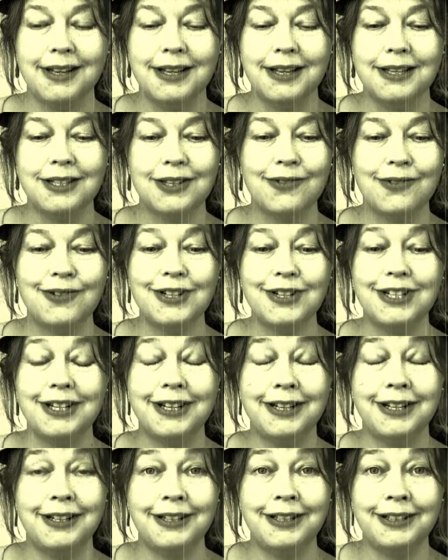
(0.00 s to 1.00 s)
squished
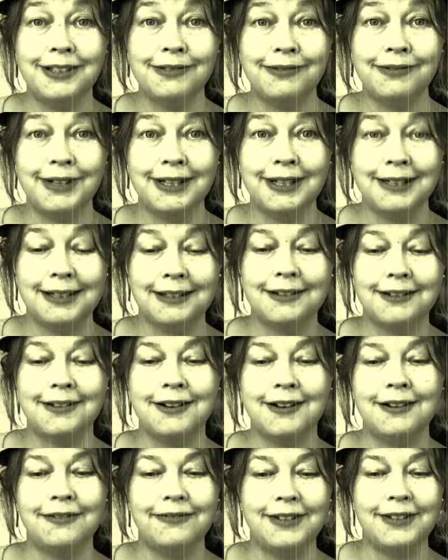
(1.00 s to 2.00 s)
another one of de
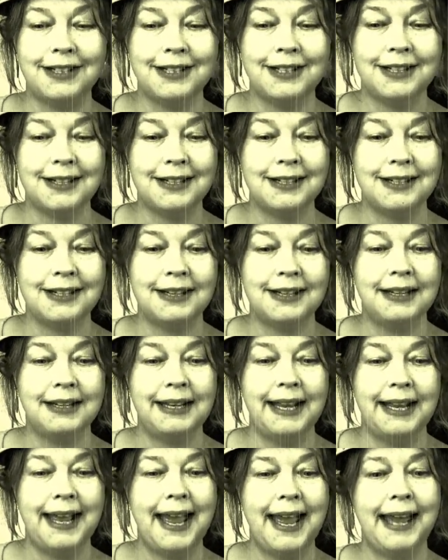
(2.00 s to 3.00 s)
crawfishes,
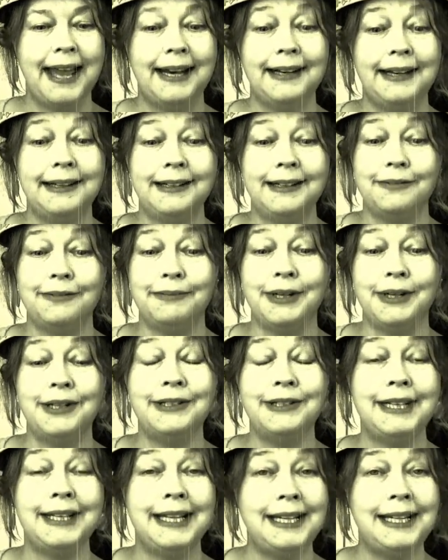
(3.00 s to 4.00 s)
and little
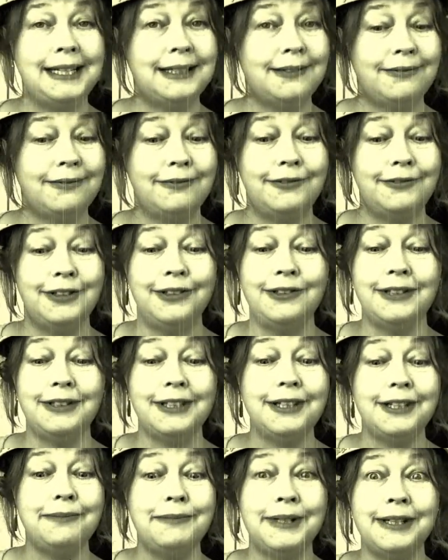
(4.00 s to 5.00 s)
Moan he'd a ruint
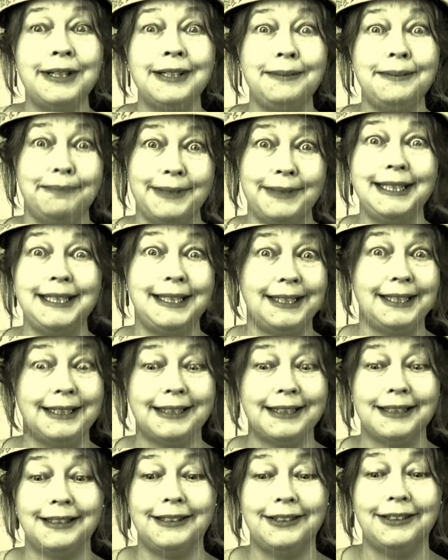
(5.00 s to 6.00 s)
de mud
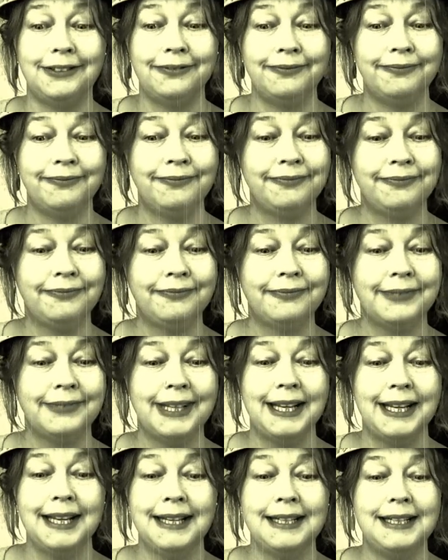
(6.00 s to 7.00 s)
turkle.
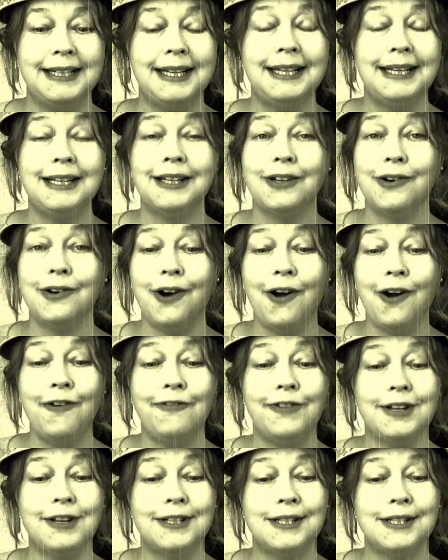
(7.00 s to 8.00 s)
Then the
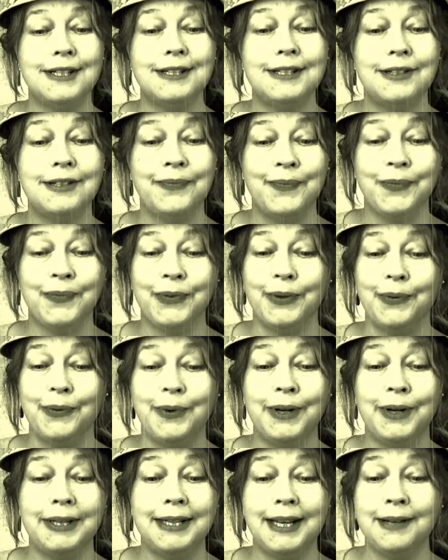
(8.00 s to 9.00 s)
crawfishes,
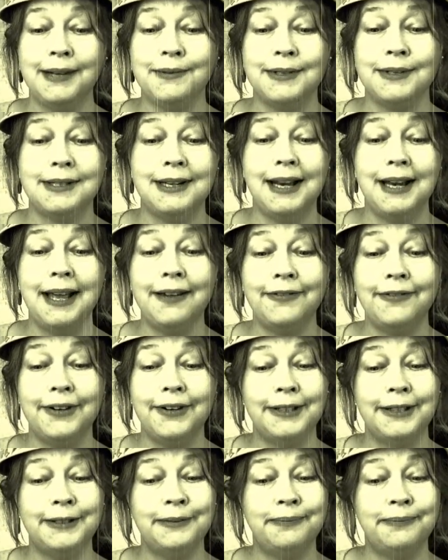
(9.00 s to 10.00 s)
what they was left
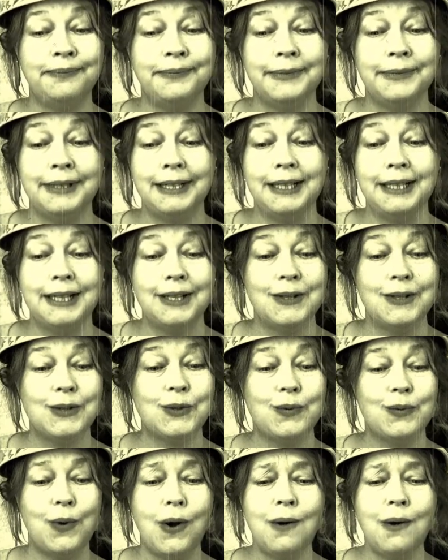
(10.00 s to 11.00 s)
on 'em,
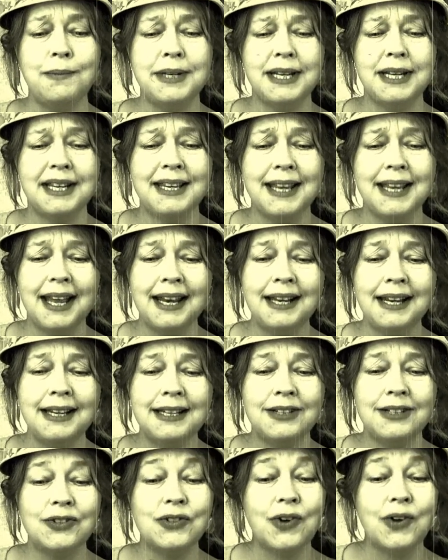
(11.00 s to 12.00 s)
swarmed together
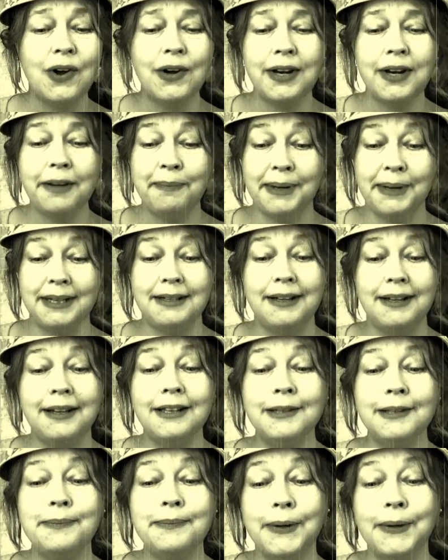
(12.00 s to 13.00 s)
and drawed up
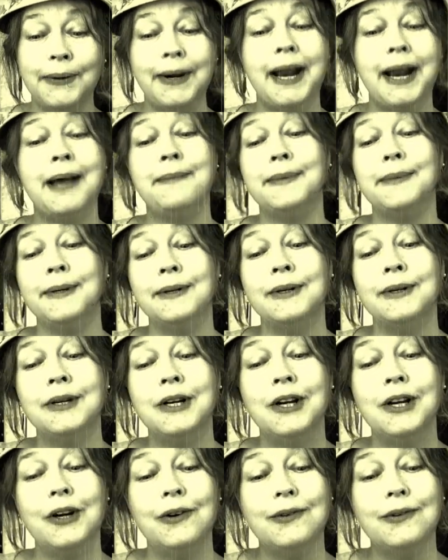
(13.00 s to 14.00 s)
another peramble
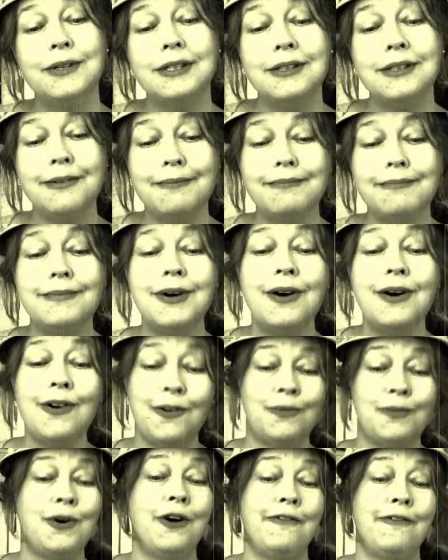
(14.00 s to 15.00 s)
with some more
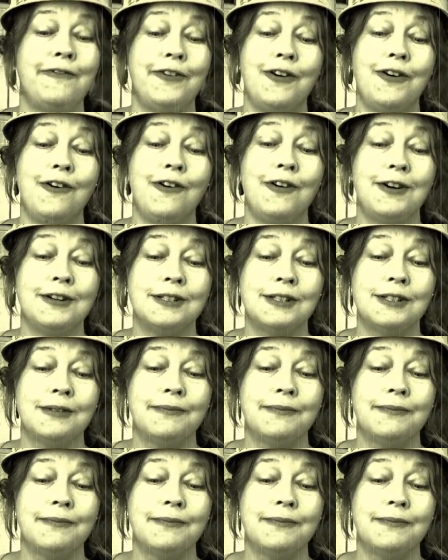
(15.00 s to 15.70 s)
waffles,